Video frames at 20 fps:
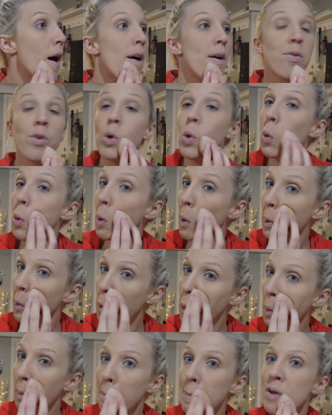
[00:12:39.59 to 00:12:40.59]
of
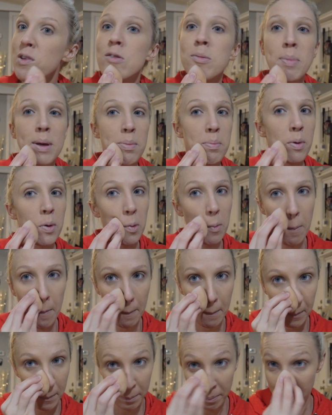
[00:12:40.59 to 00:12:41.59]
course, most people,
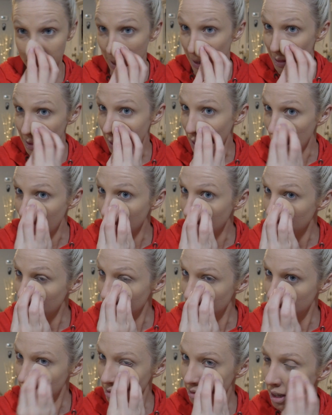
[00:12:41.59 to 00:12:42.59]
I think,
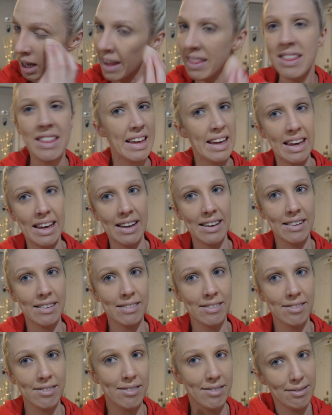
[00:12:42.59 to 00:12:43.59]

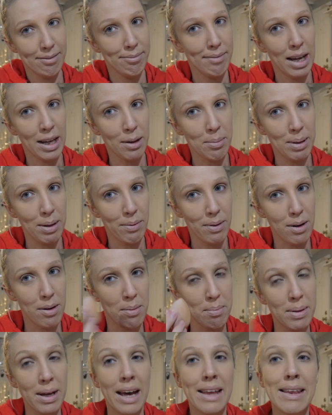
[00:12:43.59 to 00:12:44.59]
I could be
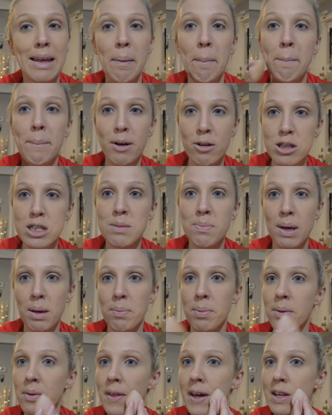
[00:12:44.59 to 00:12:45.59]
wrong, but I think most
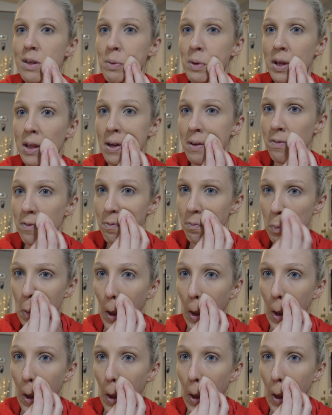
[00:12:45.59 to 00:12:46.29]
people, that's where